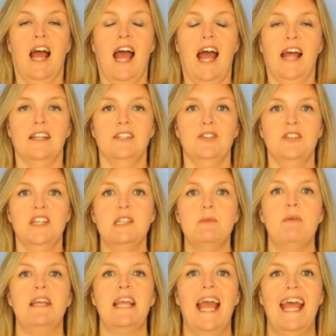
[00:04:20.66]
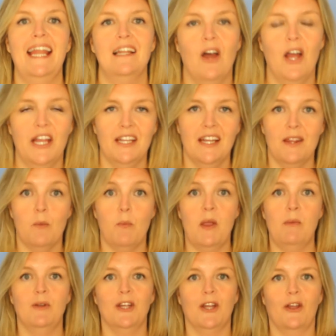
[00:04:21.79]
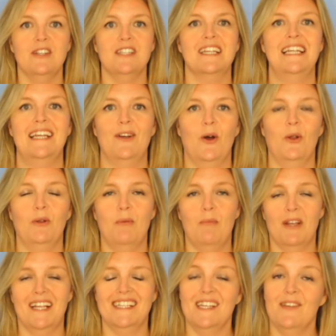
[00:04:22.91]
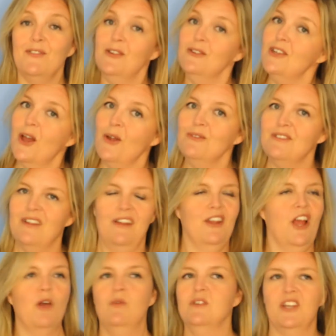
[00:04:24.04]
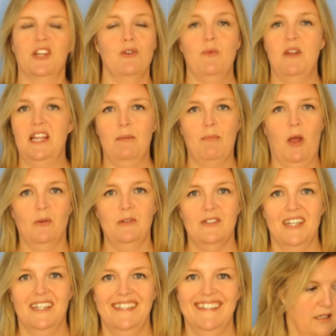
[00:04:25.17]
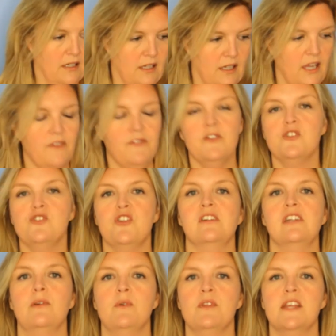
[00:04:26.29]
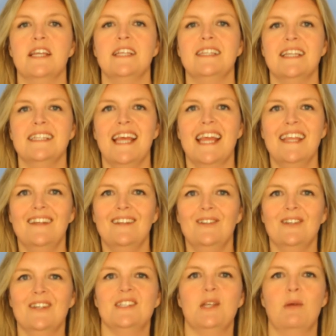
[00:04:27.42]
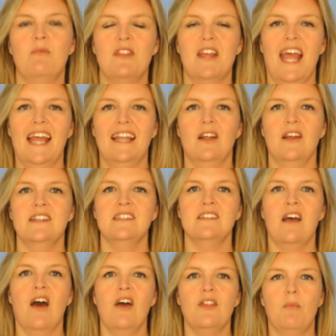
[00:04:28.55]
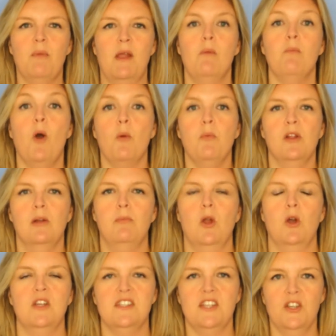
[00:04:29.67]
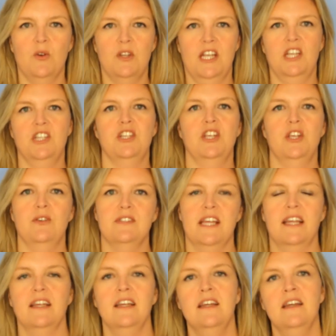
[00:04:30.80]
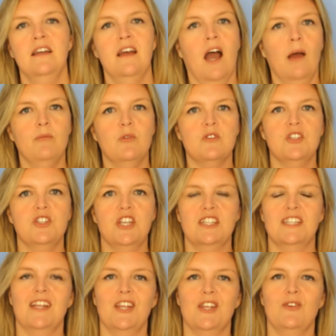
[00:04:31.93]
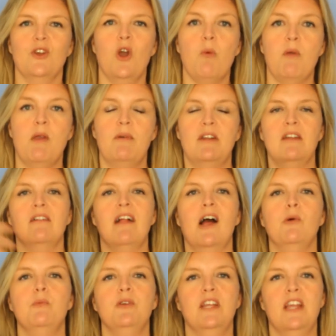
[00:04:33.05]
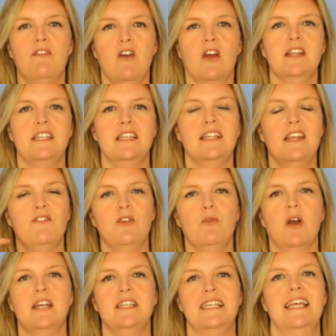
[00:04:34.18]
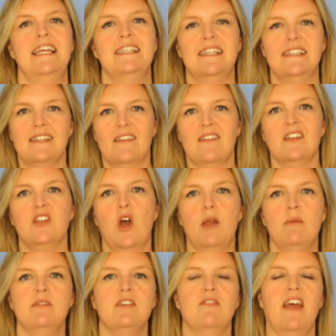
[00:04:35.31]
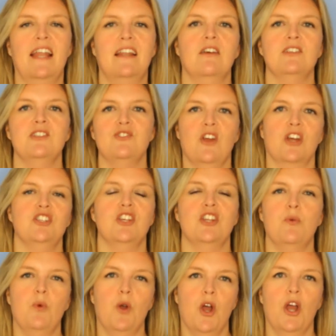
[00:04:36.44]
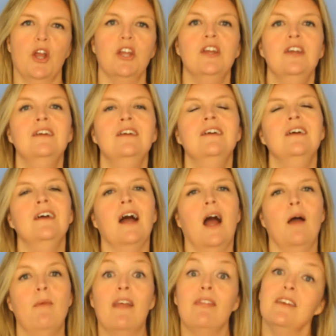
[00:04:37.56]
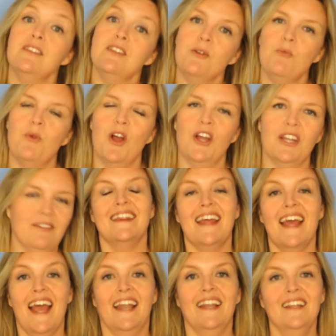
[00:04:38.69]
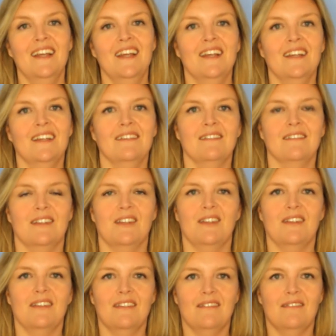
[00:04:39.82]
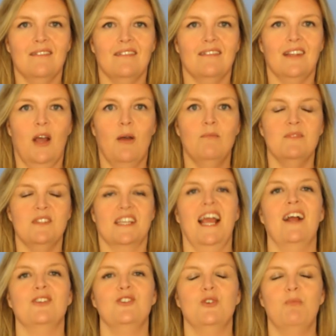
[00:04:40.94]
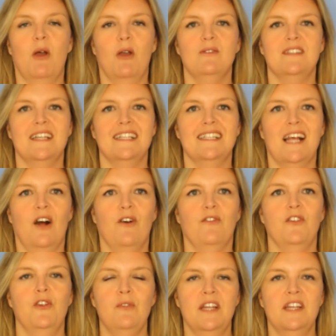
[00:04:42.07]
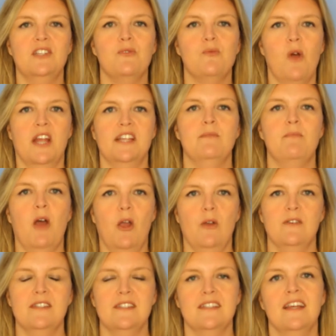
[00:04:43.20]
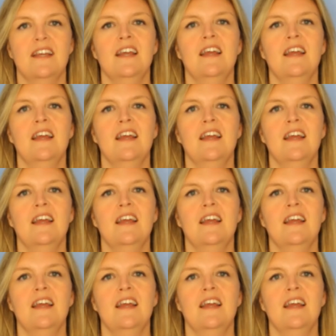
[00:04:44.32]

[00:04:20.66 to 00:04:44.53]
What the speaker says: and you need to pick a headline that people are going to click on, because if you don't, no one's going to read the post. If you're struggling with this, then take a look at some of the headlines that other popular bloggers in your niche are using. I'm not suggesting that you copy, but it'll help you give you ideas as to the types of headline structure that work and that don't work. Then comes the actual post itself. You need to write a post